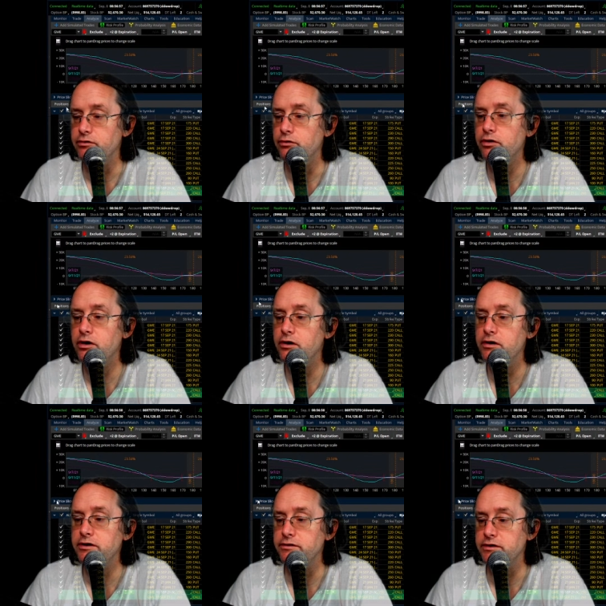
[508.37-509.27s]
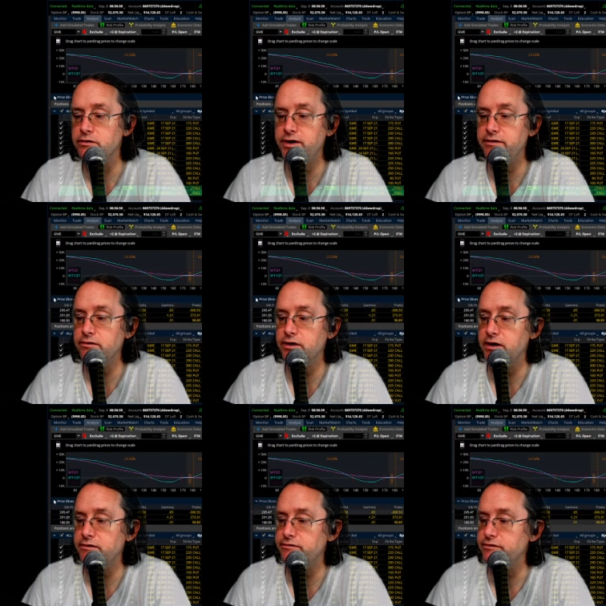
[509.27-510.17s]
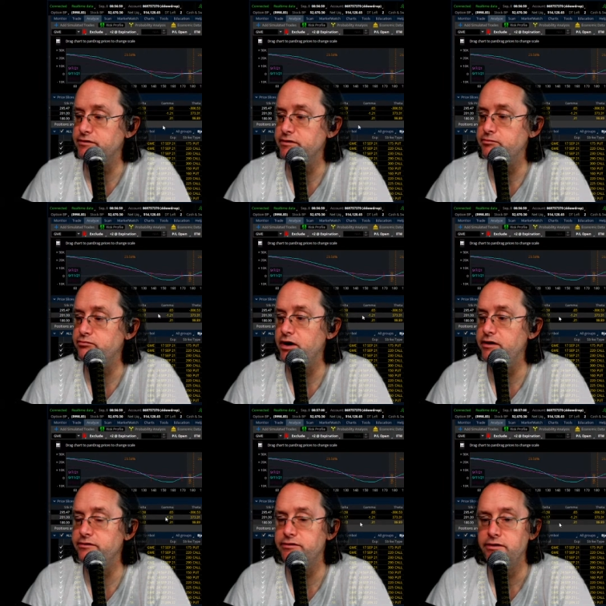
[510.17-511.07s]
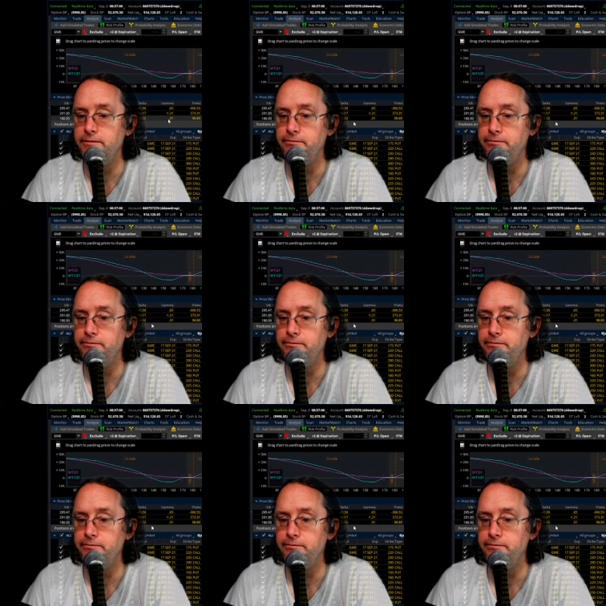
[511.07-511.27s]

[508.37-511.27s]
Or, the other way to look at it is just these prices